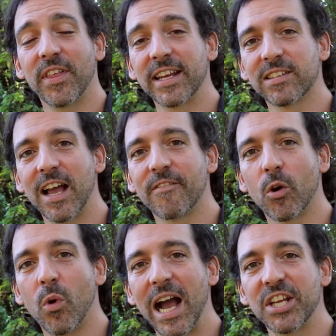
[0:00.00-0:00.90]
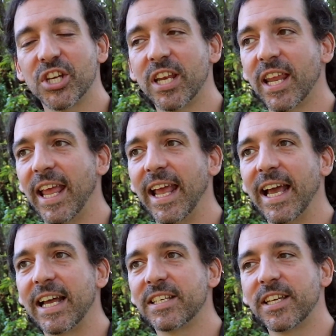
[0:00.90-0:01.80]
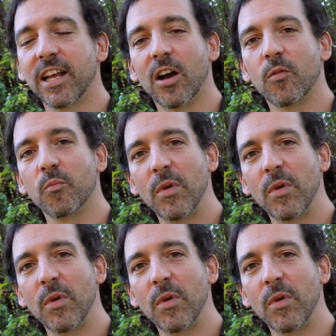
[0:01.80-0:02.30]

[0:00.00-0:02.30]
Thanks a lot for watching, and you know,